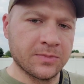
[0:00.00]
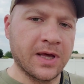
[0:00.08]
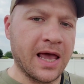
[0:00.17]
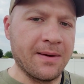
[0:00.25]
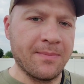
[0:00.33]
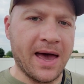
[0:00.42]

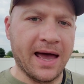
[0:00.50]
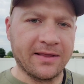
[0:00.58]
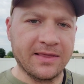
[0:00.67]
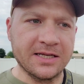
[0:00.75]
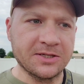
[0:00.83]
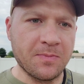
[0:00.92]
Came
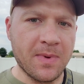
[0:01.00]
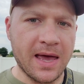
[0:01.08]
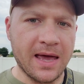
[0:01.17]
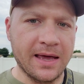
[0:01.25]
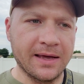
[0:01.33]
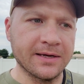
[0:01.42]
back this
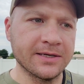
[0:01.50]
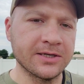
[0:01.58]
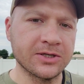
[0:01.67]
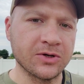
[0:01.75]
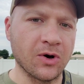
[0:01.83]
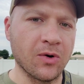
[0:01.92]
May,
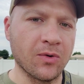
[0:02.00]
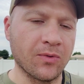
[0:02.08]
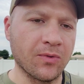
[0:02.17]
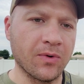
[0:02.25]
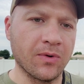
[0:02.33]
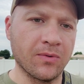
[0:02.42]

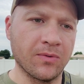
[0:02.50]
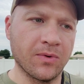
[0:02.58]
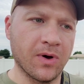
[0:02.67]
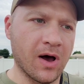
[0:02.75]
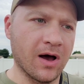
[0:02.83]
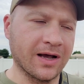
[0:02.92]
so
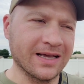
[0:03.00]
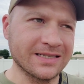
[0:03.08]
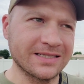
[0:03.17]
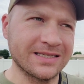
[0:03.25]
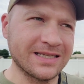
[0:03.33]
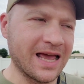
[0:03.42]

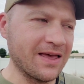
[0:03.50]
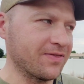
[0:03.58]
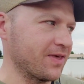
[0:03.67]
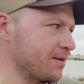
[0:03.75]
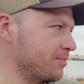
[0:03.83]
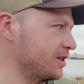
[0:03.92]
August 10th,
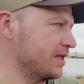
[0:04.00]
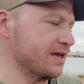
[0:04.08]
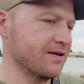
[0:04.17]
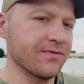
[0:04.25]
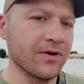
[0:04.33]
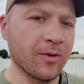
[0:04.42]
I
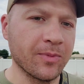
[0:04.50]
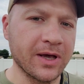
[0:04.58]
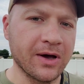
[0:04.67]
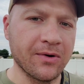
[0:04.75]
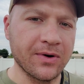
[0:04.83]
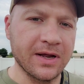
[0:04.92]
believe, I'll be
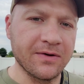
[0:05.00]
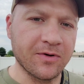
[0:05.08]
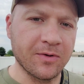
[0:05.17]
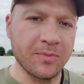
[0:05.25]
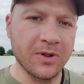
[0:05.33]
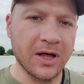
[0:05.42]
going in
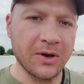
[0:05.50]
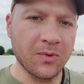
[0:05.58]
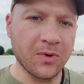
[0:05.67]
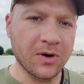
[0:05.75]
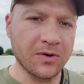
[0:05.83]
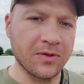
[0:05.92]
for blood
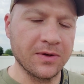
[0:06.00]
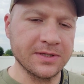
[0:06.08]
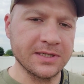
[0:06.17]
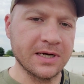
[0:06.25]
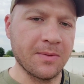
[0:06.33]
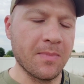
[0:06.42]
work.
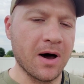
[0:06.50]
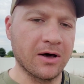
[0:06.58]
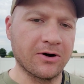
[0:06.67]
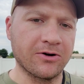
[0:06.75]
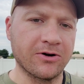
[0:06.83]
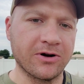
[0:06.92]
It's in a
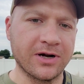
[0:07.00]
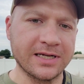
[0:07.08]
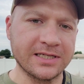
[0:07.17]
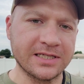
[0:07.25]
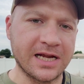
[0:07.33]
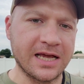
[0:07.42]
monitoring
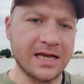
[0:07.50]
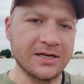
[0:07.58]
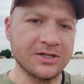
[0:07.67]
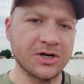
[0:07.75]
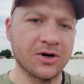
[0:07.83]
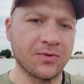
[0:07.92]

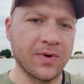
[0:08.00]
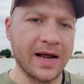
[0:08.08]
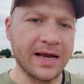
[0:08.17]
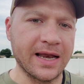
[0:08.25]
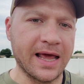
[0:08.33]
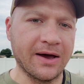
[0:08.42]
stage
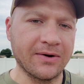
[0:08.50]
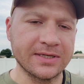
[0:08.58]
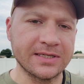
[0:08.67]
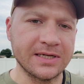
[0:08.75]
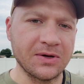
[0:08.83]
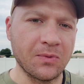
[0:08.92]
right now to
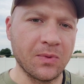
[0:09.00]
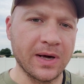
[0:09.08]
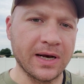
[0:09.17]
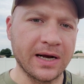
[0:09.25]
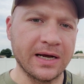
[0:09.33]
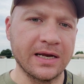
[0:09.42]
see
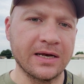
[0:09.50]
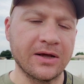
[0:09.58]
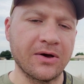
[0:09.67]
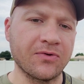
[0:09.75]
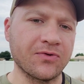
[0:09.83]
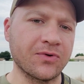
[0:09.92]
when I need to
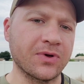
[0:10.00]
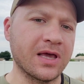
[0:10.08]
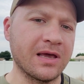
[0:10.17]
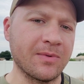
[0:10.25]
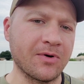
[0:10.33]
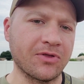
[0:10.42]
go through
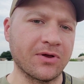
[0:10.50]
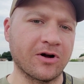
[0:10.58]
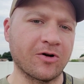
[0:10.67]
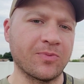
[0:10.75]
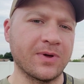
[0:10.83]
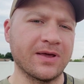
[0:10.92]

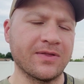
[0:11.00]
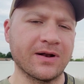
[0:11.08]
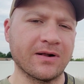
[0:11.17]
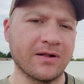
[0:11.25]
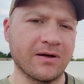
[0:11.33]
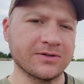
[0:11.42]
chemotherapy, and then
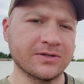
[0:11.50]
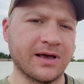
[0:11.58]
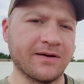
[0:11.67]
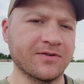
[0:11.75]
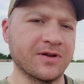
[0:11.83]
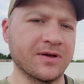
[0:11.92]
I'll also
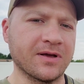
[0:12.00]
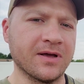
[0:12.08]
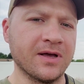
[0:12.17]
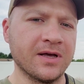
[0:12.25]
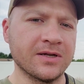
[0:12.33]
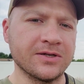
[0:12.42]
have to
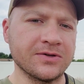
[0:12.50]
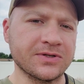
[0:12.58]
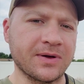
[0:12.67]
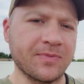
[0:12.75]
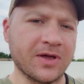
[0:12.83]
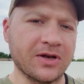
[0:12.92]
do
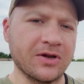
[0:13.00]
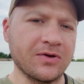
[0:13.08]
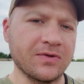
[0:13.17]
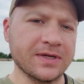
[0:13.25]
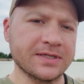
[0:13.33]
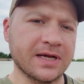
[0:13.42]
something
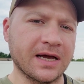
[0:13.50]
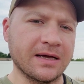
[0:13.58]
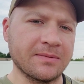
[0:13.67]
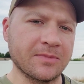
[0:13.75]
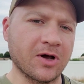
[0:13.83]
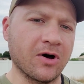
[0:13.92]
new this
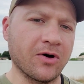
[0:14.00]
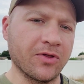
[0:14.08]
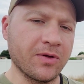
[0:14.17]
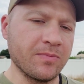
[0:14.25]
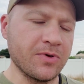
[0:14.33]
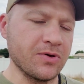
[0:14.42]
time called
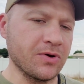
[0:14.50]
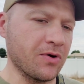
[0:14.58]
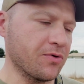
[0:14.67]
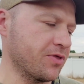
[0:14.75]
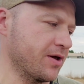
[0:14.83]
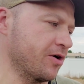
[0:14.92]

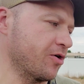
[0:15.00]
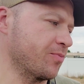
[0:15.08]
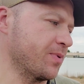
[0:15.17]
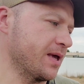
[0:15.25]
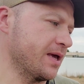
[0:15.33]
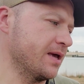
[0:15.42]

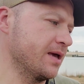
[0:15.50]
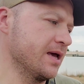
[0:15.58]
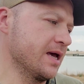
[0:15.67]
immunotherapy.